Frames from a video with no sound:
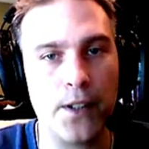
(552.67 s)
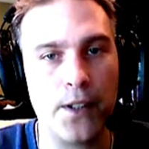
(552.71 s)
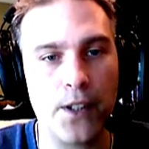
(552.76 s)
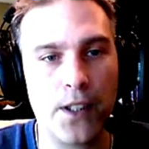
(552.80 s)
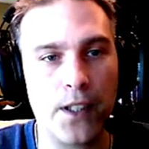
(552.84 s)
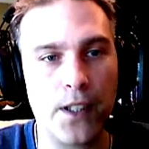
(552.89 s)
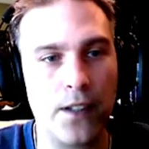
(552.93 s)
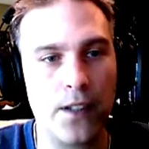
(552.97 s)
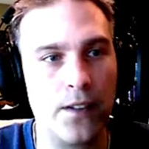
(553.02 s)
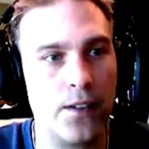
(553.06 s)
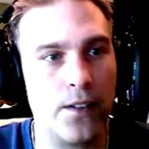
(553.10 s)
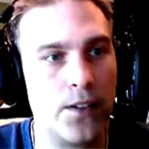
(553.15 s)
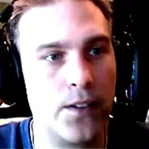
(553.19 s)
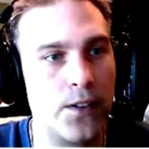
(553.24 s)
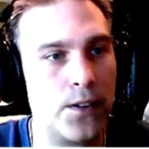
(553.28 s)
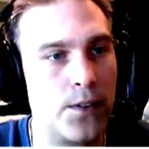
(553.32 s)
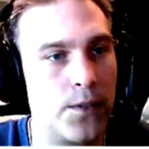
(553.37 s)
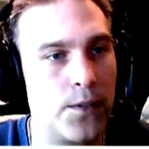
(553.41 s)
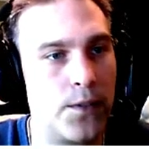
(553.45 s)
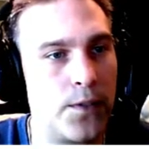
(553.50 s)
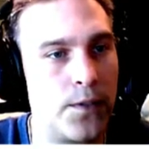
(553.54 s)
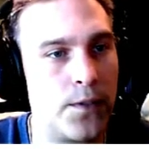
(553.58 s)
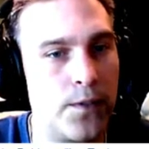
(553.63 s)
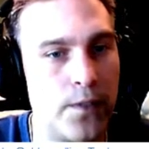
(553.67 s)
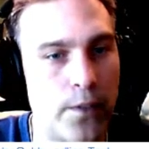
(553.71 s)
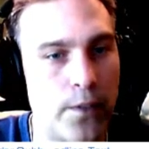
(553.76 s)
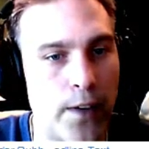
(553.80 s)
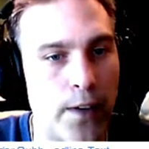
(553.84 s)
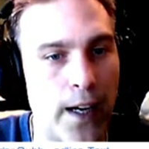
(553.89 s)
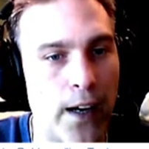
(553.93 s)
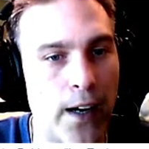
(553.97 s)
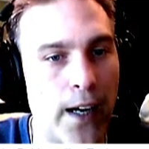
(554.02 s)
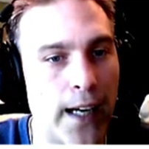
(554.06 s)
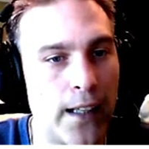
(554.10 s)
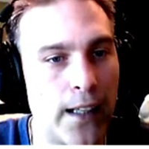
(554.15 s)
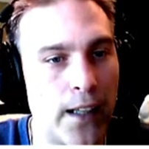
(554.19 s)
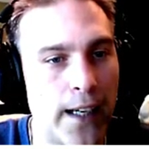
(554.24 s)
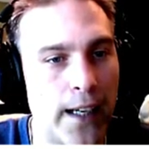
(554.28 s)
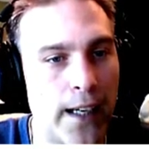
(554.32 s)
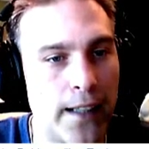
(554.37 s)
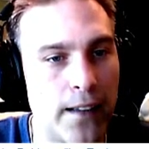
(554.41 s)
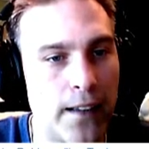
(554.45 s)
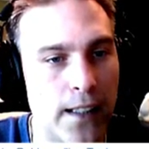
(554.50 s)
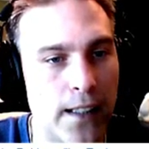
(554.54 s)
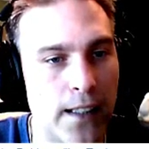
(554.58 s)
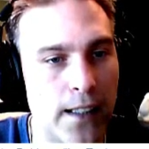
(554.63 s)
you can sort of, if I
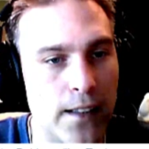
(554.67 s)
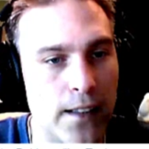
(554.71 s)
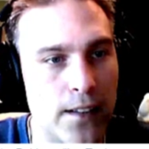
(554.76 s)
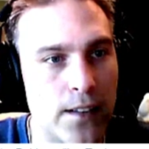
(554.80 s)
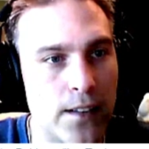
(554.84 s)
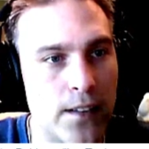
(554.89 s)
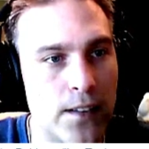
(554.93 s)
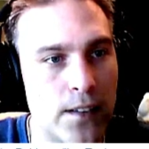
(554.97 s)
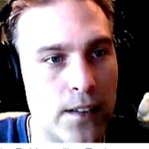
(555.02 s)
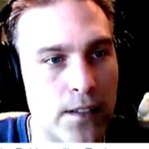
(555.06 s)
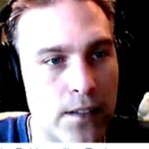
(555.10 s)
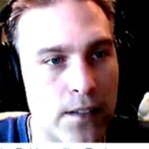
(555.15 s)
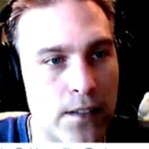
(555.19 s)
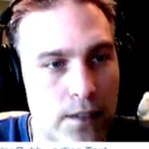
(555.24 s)
highlight this,